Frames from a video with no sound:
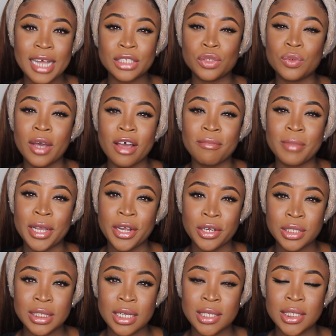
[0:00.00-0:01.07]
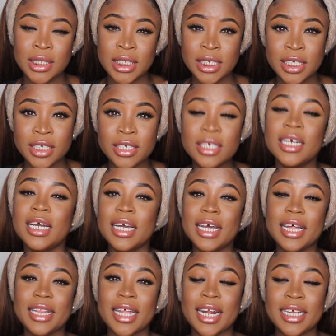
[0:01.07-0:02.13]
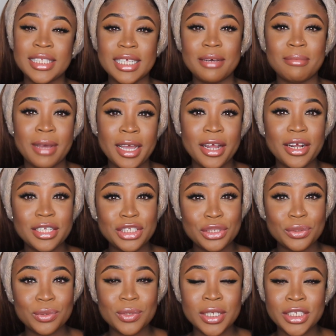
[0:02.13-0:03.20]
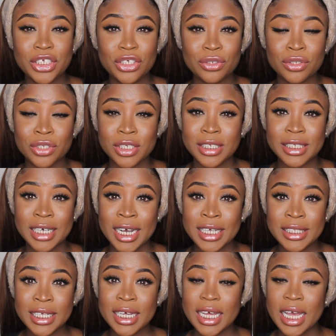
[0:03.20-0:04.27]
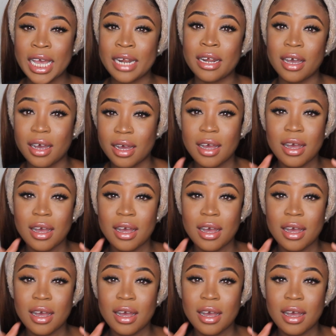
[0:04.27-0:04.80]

I do have my hairstylist here that I sent my hair to, and she usually dyes it, and